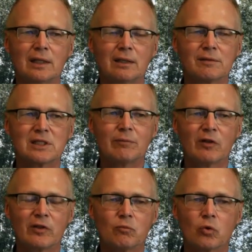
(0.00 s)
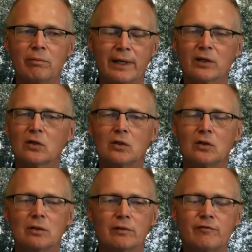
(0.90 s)
Some of them were
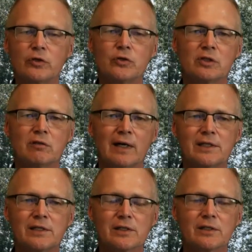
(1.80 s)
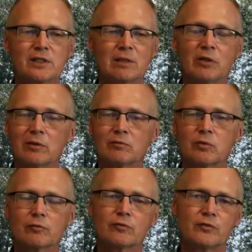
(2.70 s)
medical infusion devices, some of them
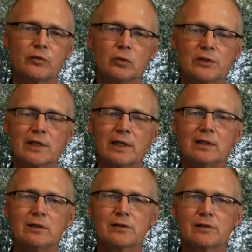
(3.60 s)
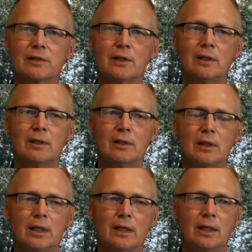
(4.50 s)
were fuel cells,
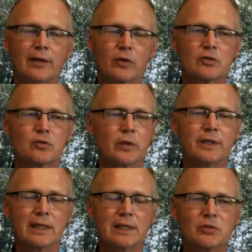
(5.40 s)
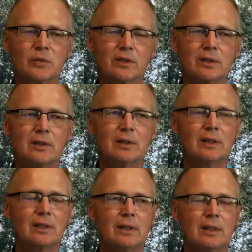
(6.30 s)
others were industrial,
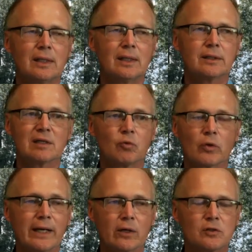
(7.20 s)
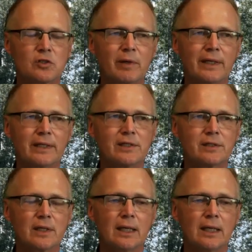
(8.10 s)
some were aerospace.